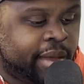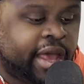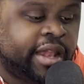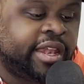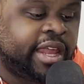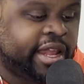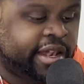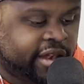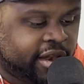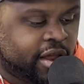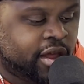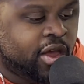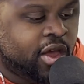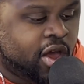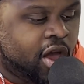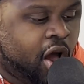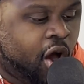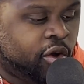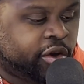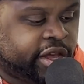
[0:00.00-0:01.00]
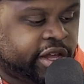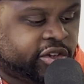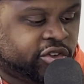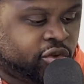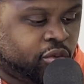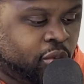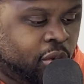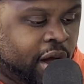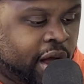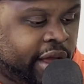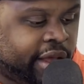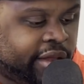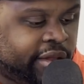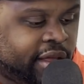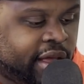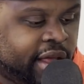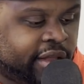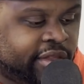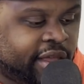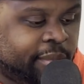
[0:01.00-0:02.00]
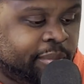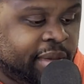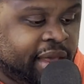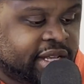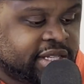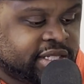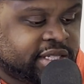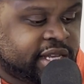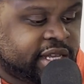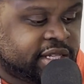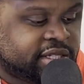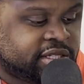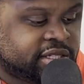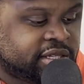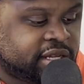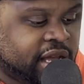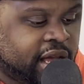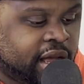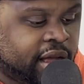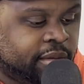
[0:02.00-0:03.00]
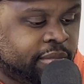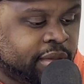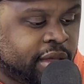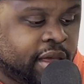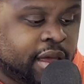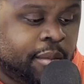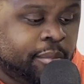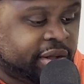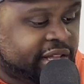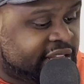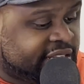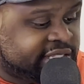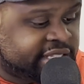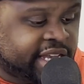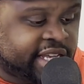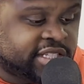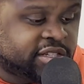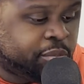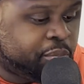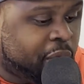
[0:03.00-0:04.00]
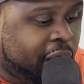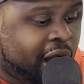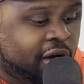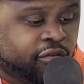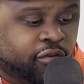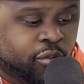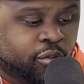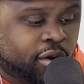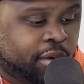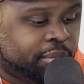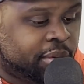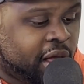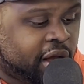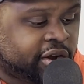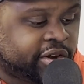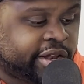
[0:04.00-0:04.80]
And then I'll get to why that makes sense. But they say he's a powerful run blocker